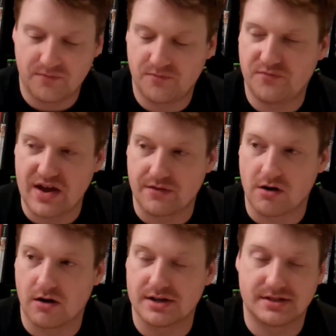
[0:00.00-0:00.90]
favorite
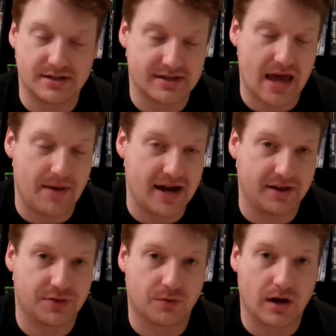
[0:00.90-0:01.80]
artists is
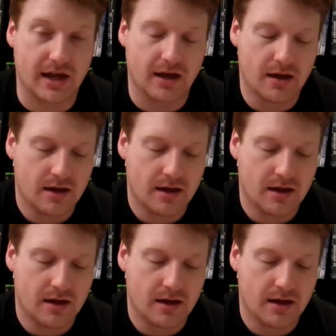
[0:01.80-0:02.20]
M83,